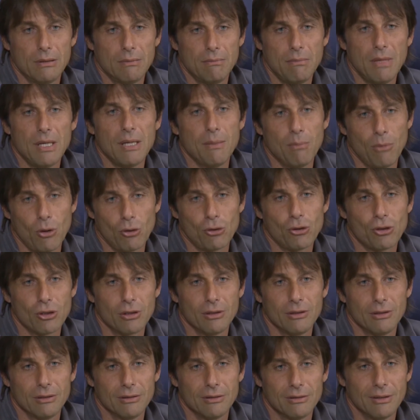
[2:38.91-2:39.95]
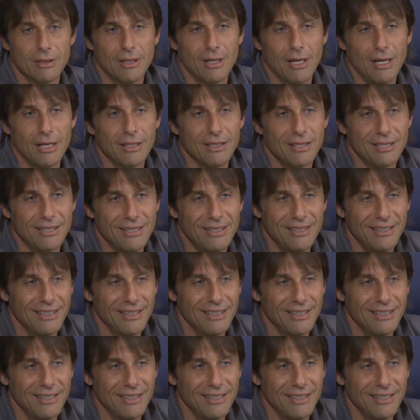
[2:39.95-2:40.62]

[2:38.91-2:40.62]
my emotion. And